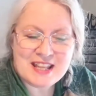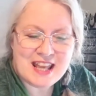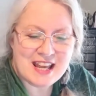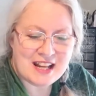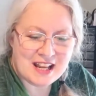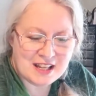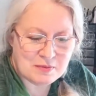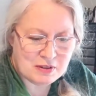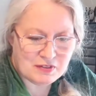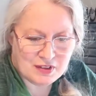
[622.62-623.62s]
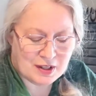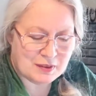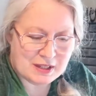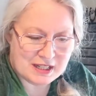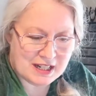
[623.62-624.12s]
And I had been
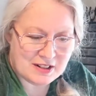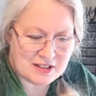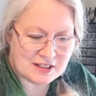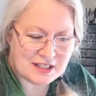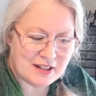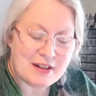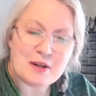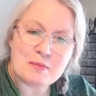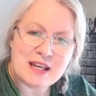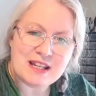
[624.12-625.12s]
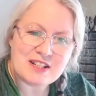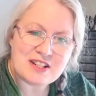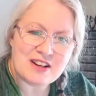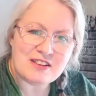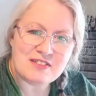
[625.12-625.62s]
following an Airedale Terrier page
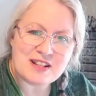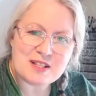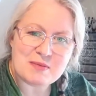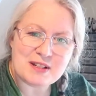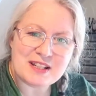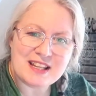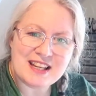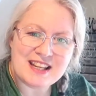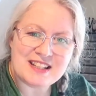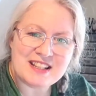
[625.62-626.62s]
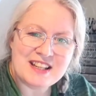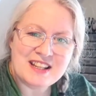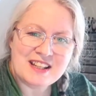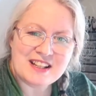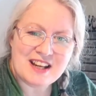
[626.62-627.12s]
on Facebook and
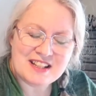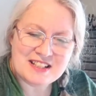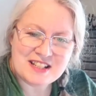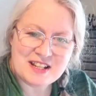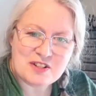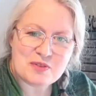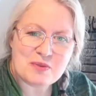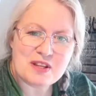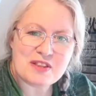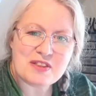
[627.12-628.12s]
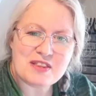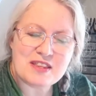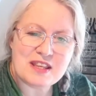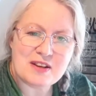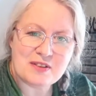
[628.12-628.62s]
got in touch with
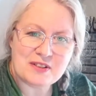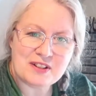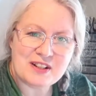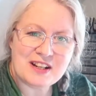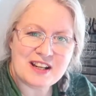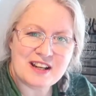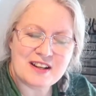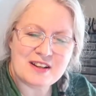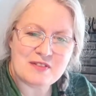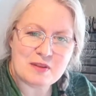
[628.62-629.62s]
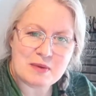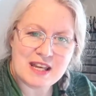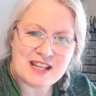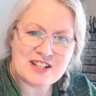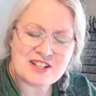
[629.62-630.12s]
the owner of the
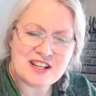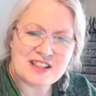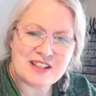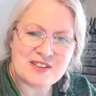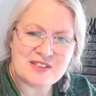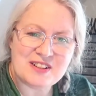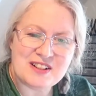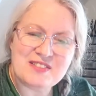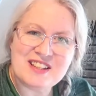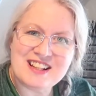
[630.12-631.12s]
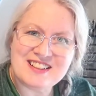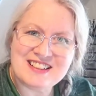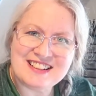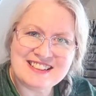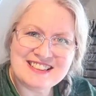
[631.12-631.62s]
page and the owner of the
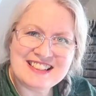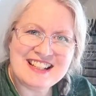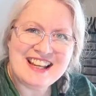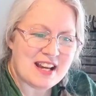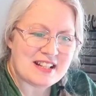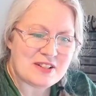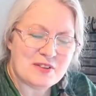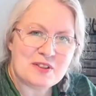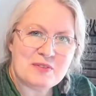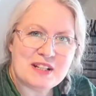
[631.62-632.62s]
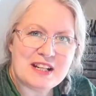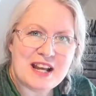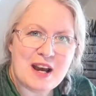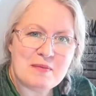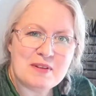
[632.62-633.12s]
Airedales. I told him what had
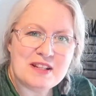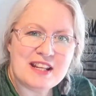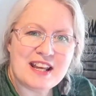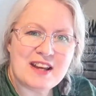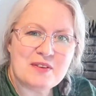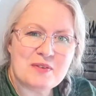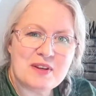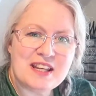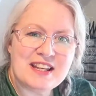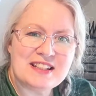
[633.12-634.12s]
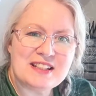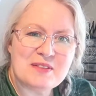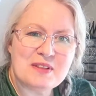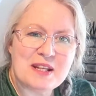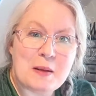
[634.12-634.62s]
happened, and we ended
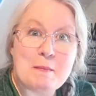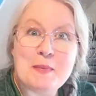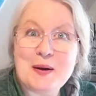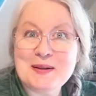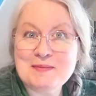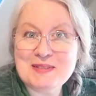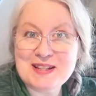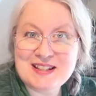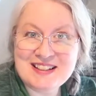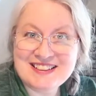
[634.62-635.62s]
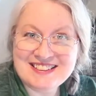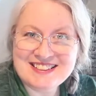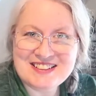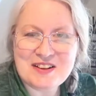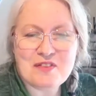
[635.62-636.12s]
up getting Barnaby
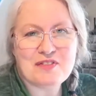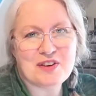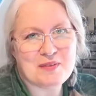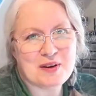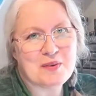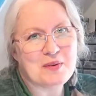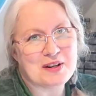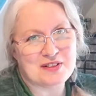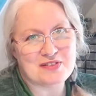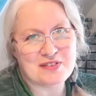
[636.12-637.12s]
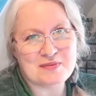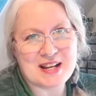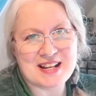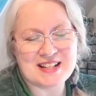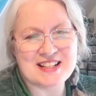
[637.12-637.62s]
from a wonderful
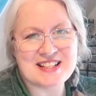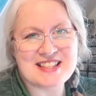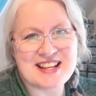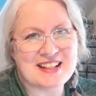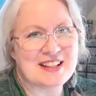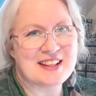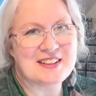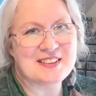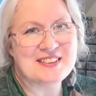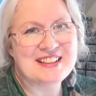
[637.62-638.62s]
man in San Diego.